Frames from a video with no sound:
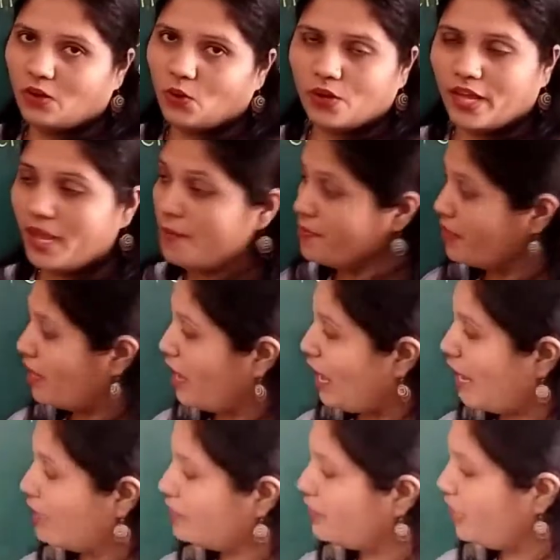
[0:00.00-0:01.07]
Okay,
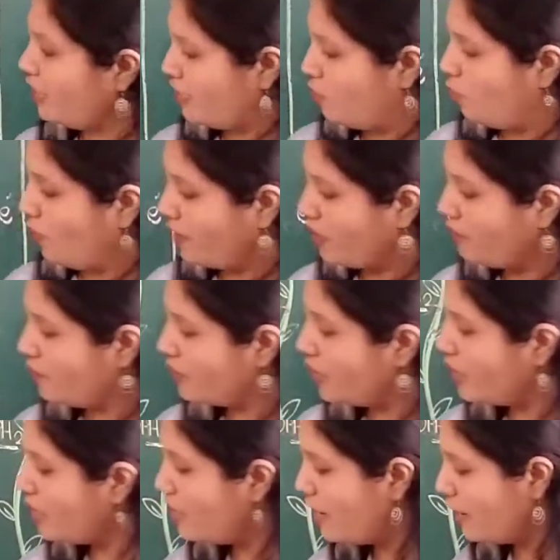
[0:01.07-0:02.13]
and then whatever
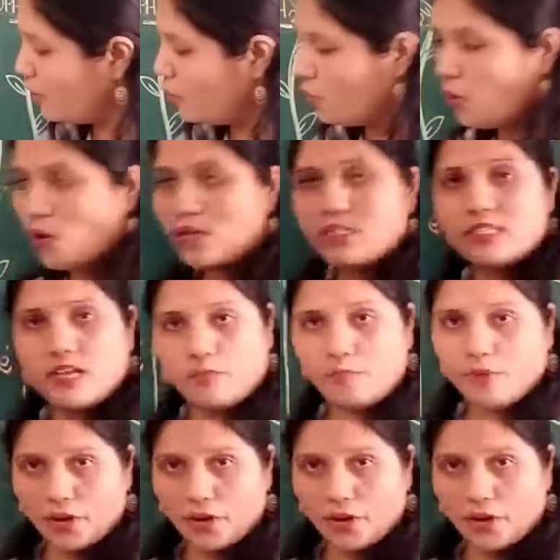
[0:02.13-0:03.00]
the electrons are